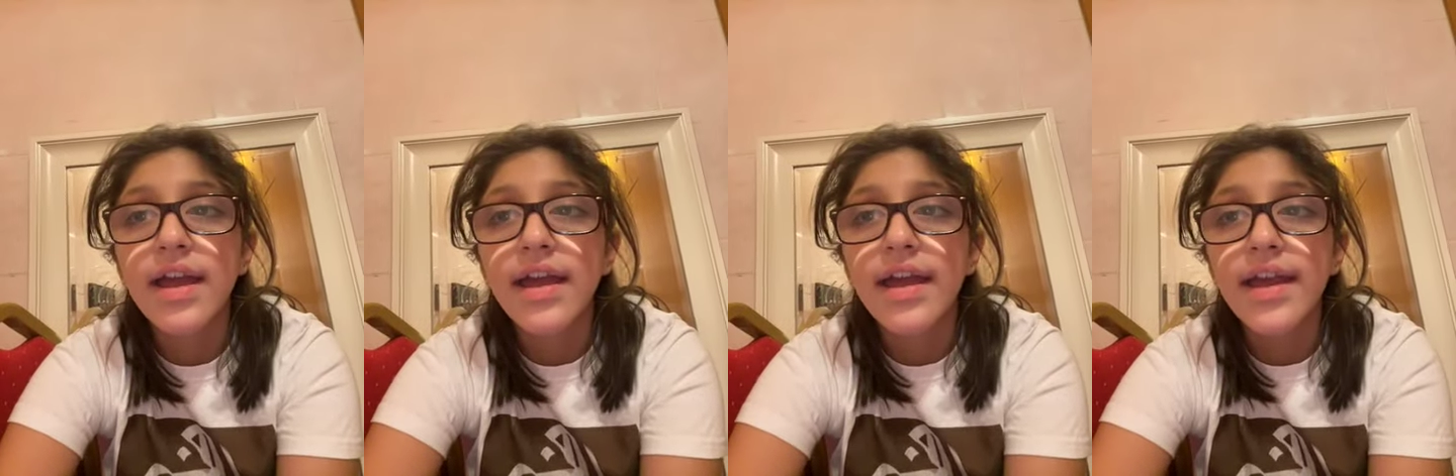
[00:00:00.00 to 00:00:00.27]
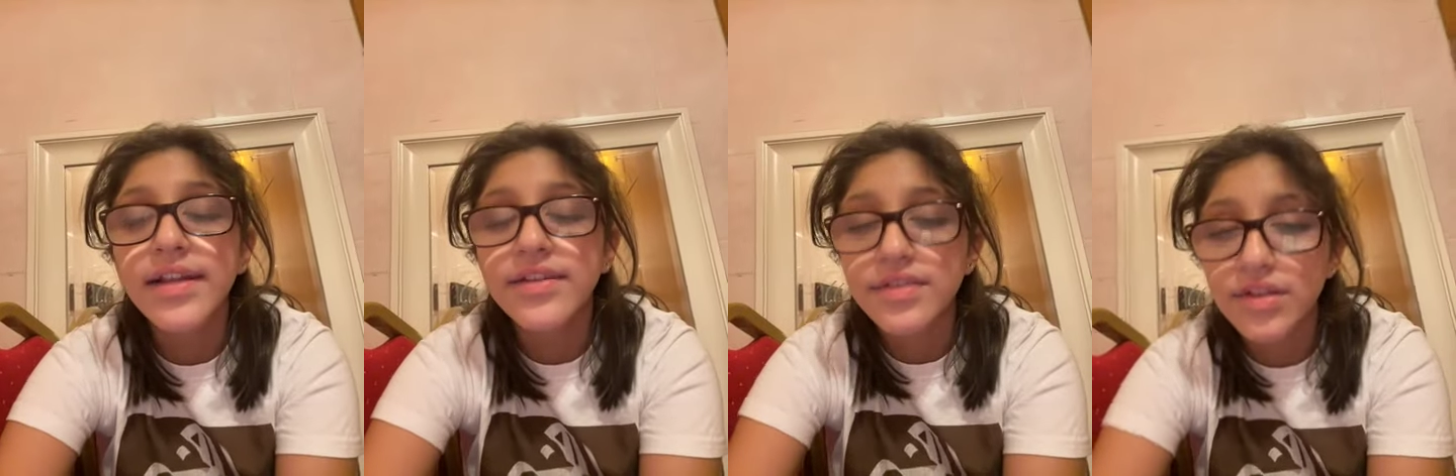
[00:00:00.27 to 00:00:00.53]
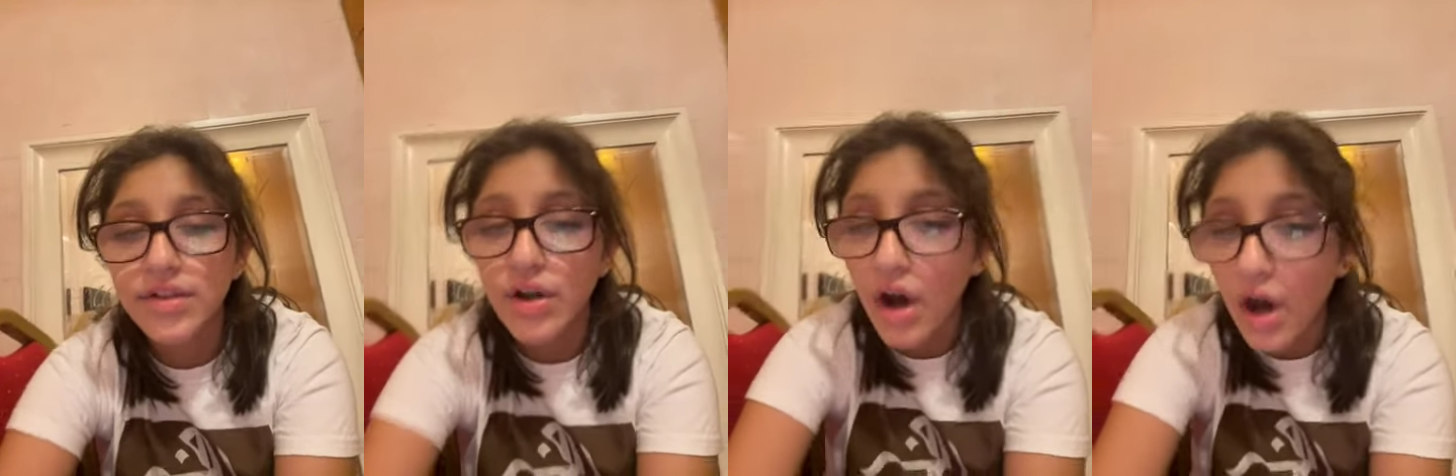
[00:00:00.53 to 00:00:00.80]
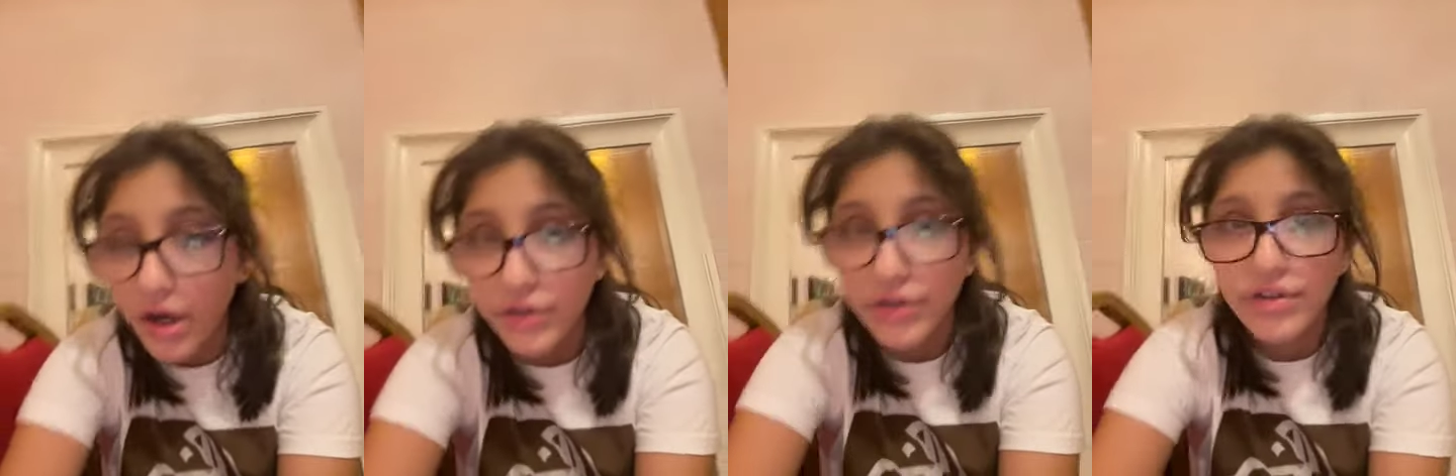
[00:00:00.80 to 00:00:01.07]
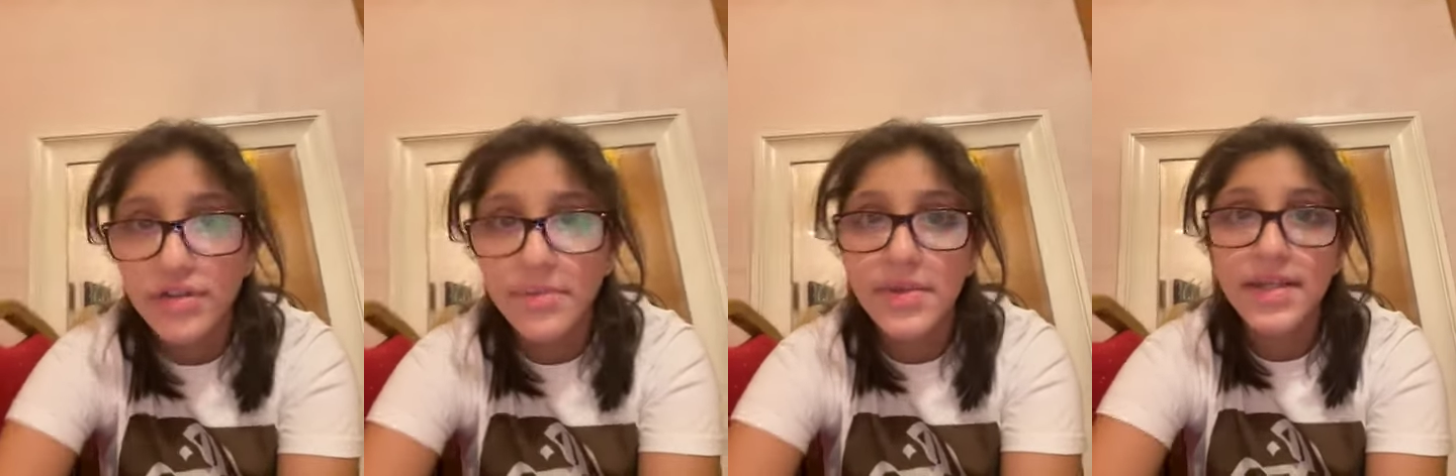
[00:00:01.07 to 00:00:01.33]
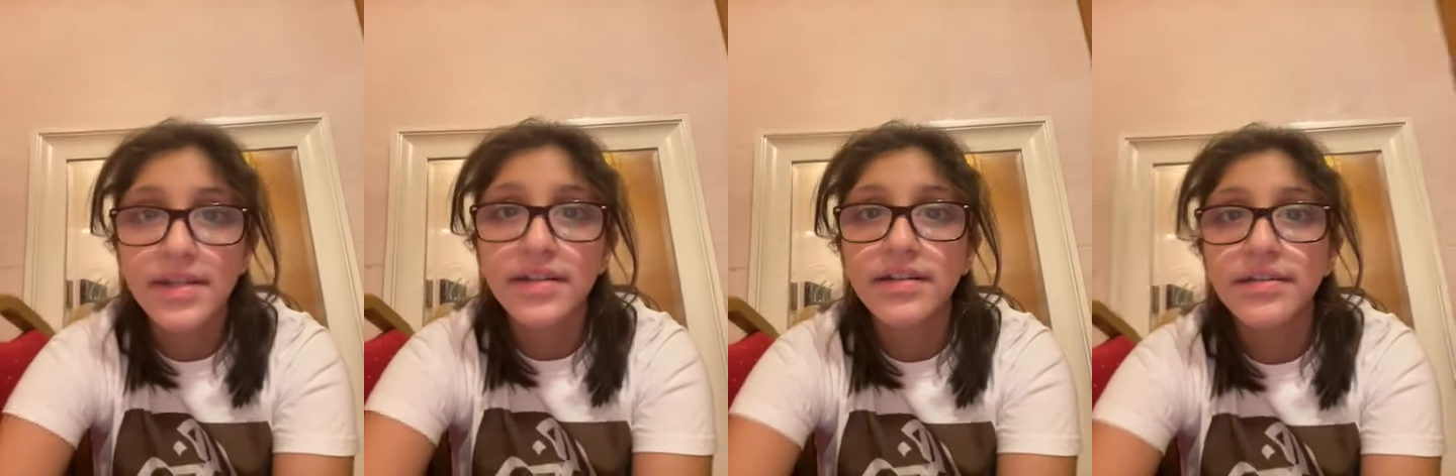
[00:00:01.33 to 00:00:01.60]
it's an honor to be
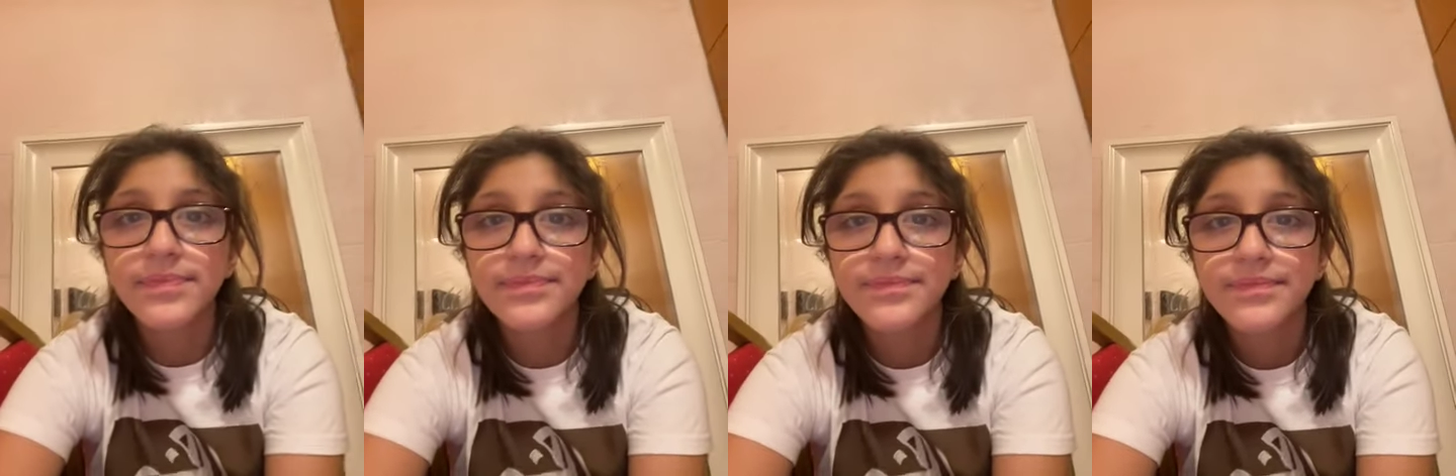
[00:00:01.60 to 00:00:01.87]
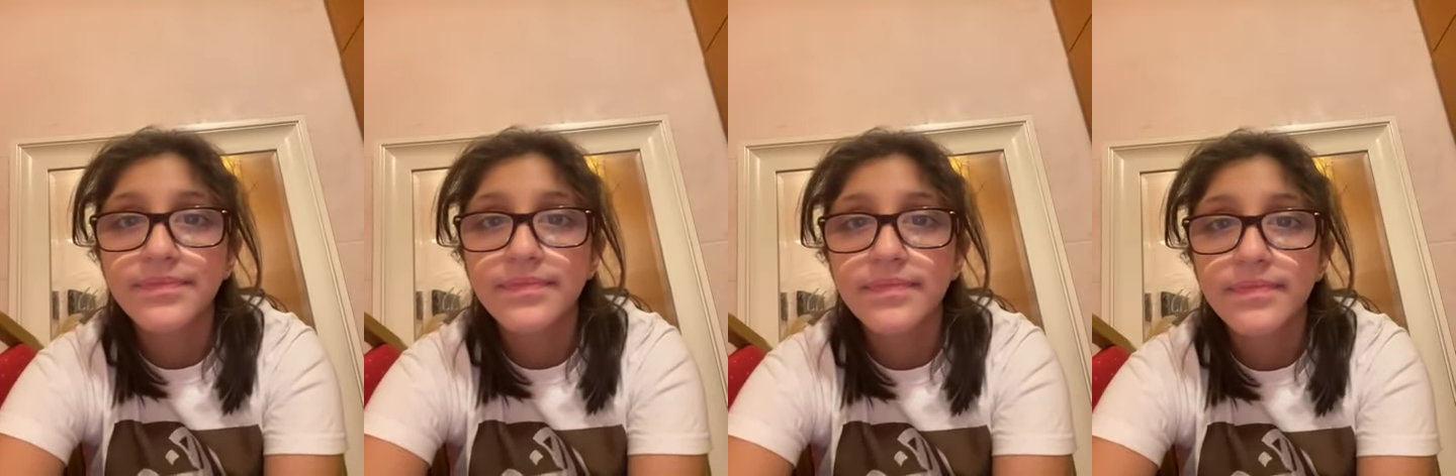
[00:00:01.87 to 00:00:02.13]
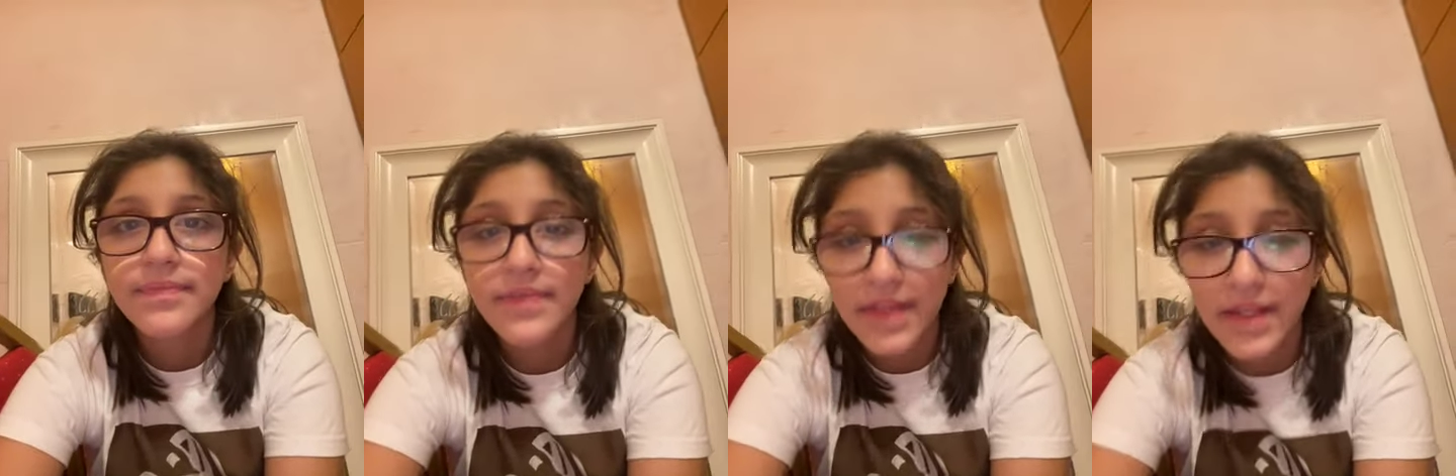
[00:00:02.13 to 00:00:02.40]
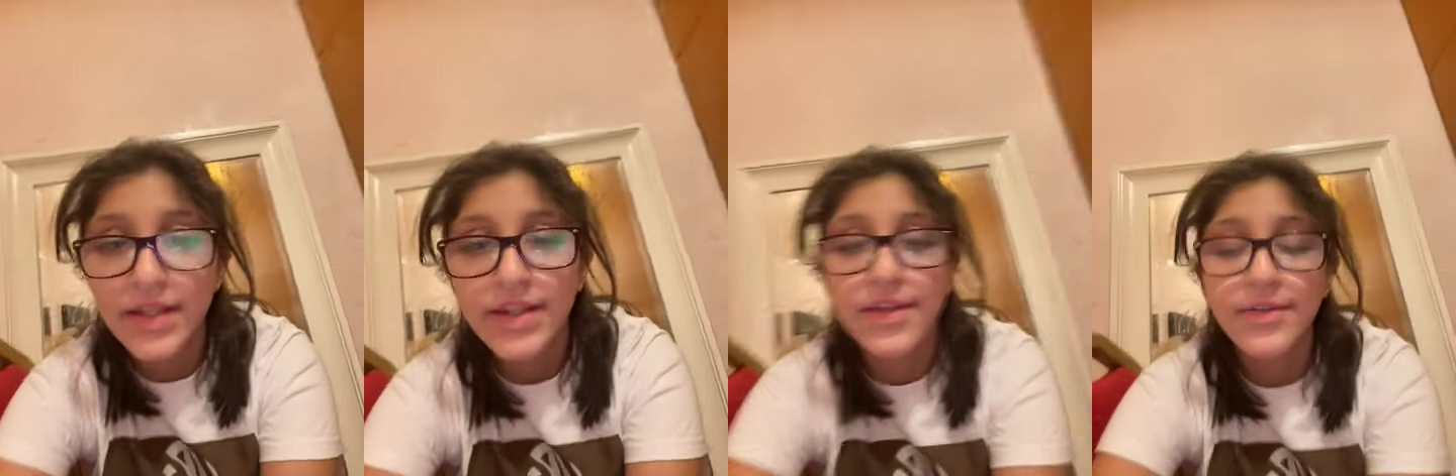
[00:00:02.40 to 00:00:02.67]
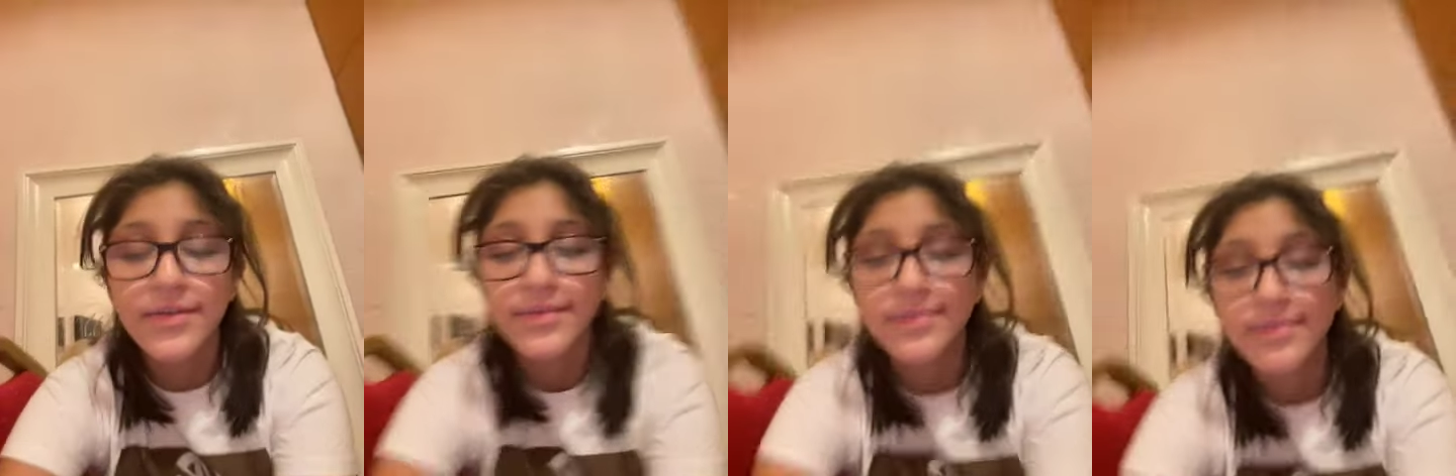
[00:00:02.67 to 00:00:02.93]
here. Thank you.